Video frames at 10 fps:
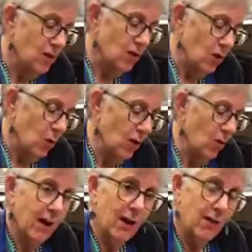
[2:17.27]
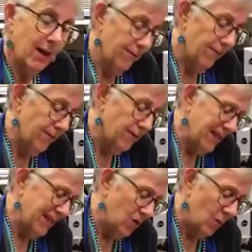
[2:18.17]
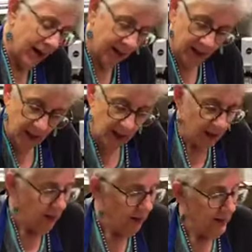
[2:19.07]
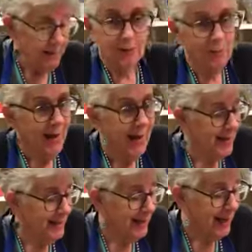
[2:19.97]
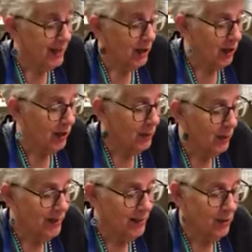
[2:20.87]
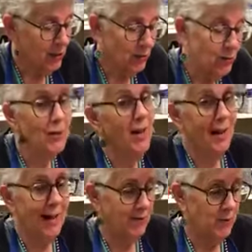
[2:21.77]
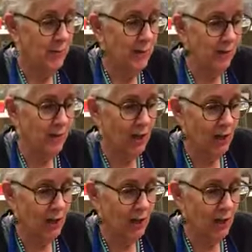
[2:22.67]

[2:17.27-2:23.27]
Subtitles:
they store well, they freeze well. This is my handy dandy garlic press that you do not have to peel